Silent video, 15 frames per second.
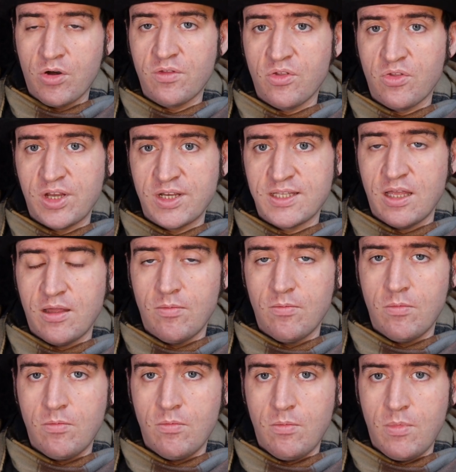one of the things that
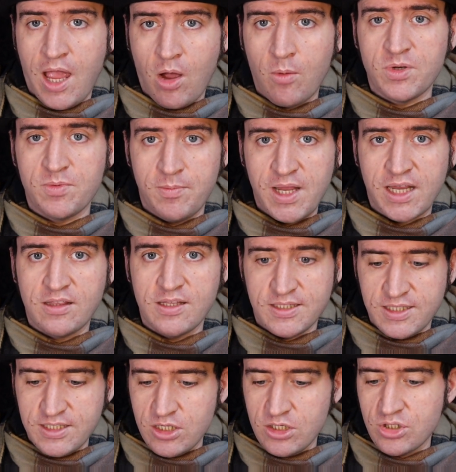helped me make
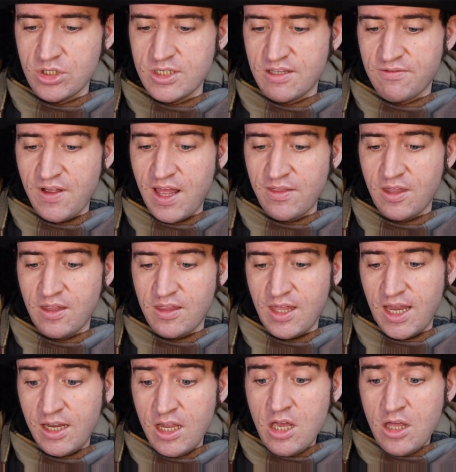this decision is the fact that
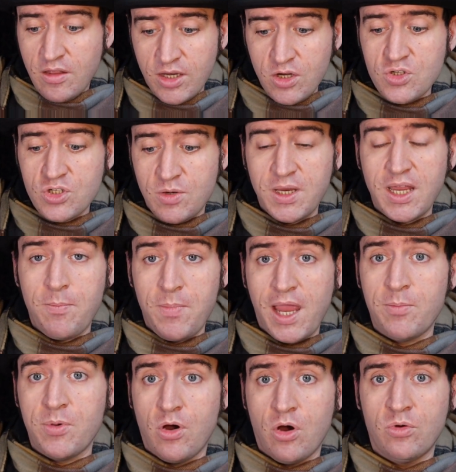they used to be a
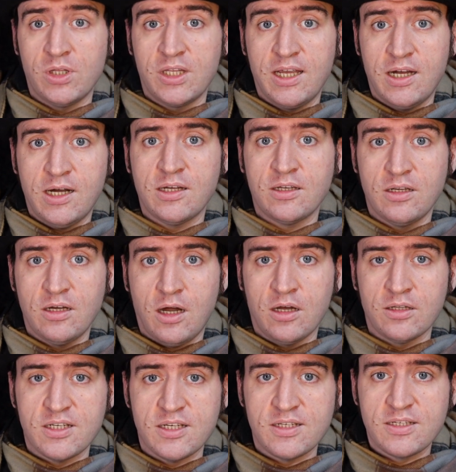paper-only
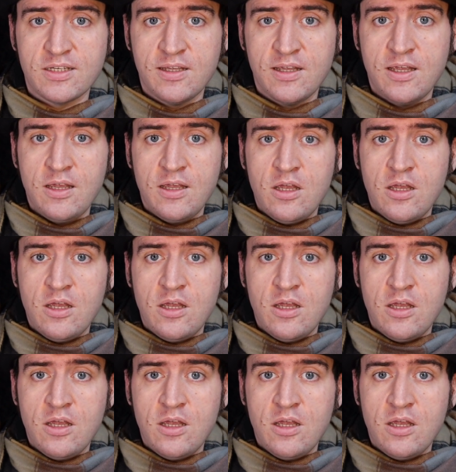artist.